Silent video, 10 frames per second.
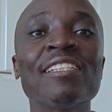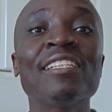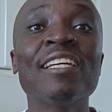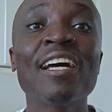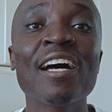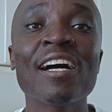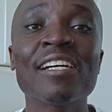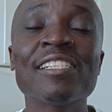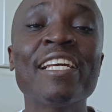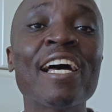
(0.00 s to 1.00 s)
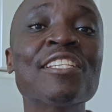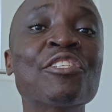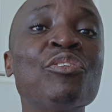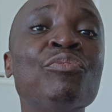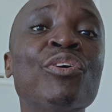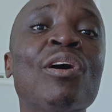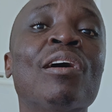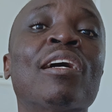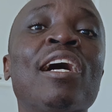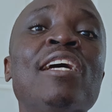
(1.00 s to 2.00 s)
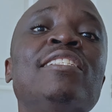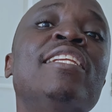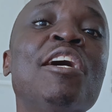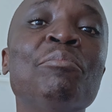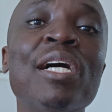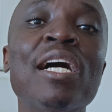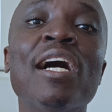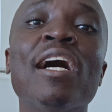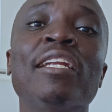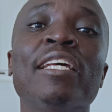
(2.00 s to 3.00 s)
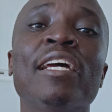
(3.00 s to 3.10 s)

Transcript: they ask you for your card number,